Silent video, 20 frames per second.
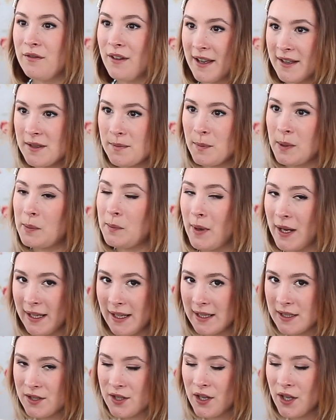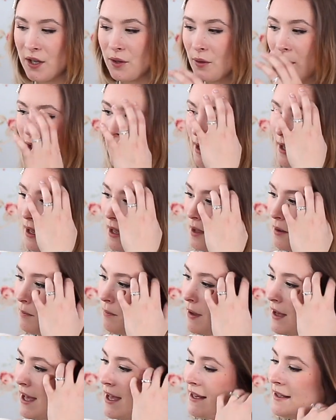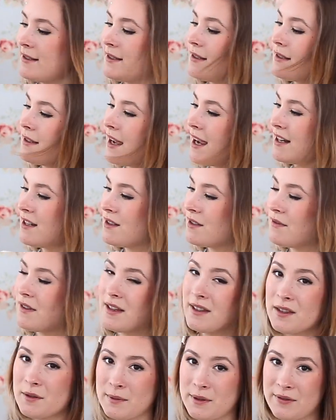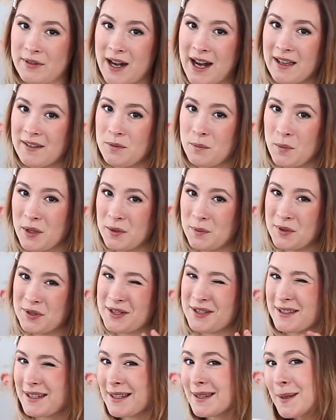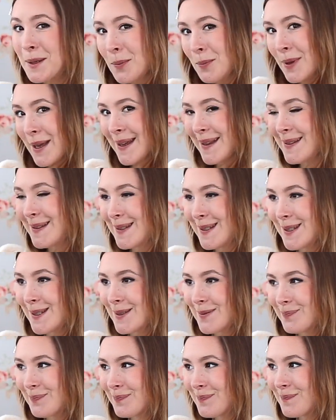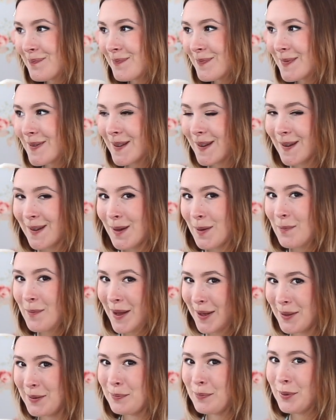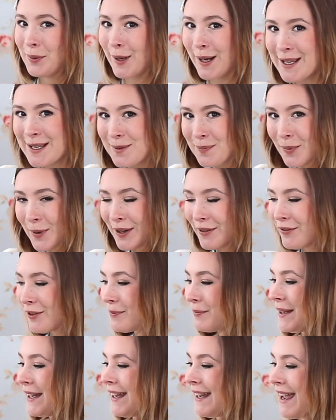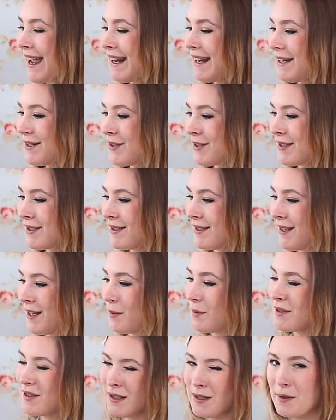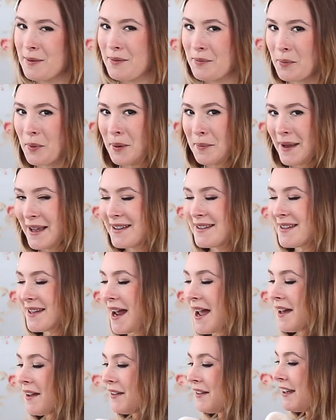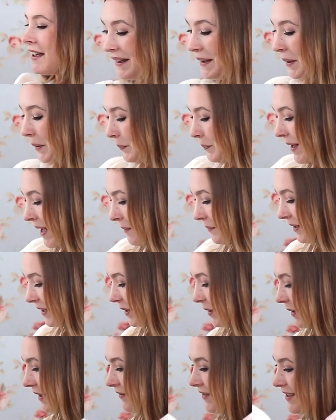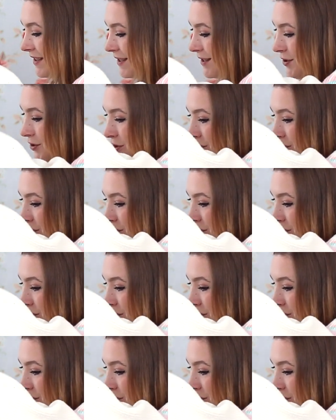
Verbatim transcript: invest more money into, but I just felt like the River Island one was just a little bit better price point for me, and it just, it was a little bit more my style. But I'm gonna go give this a